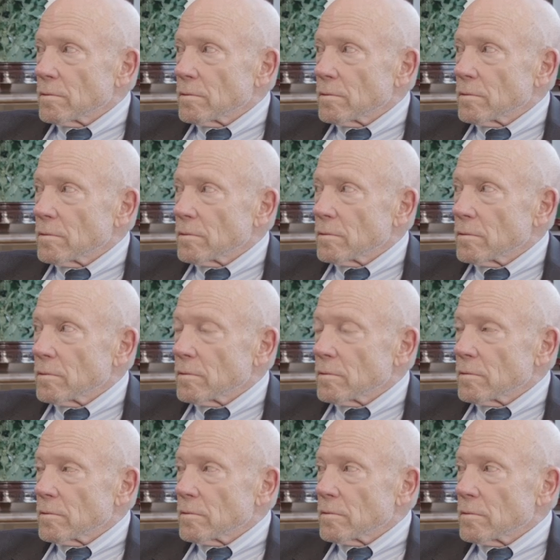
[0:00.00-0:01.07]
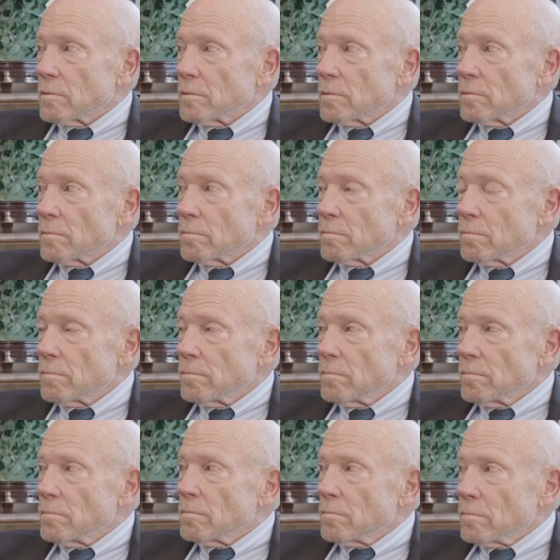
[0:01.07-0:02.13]

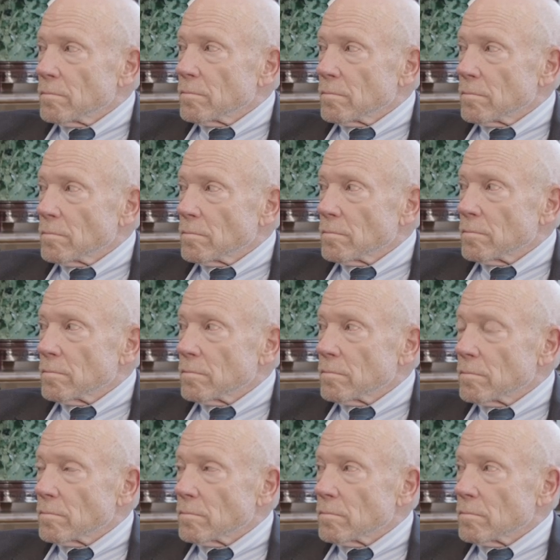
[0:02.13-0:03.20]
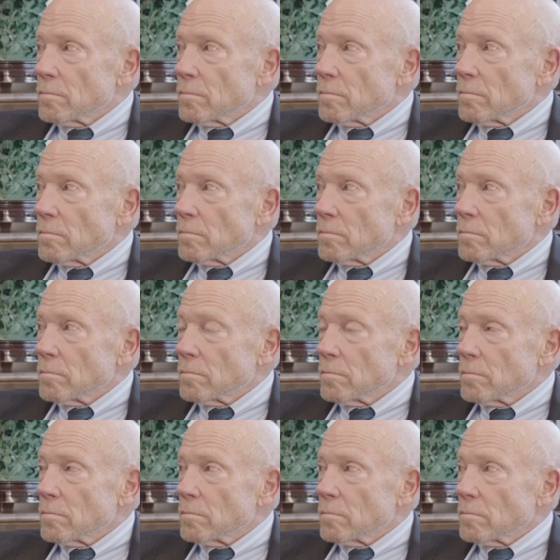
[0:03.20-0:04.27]

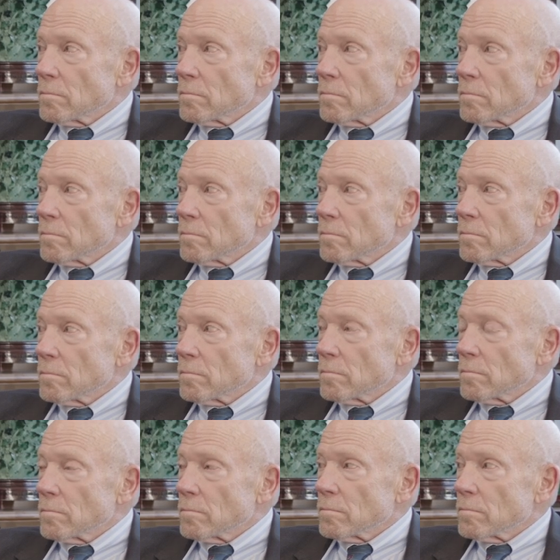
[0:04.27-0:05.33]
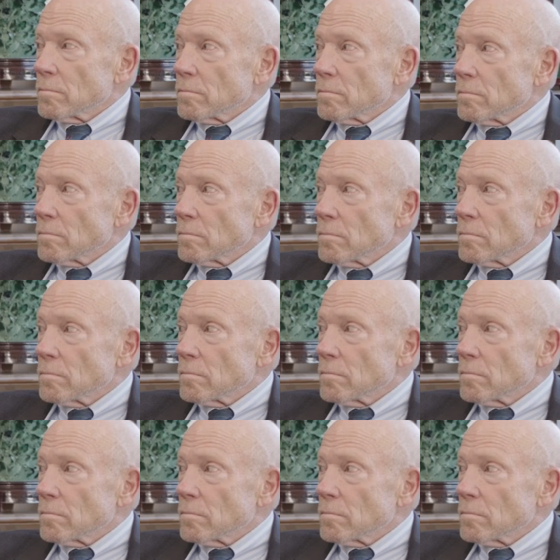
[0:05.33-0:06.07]
(not speaking)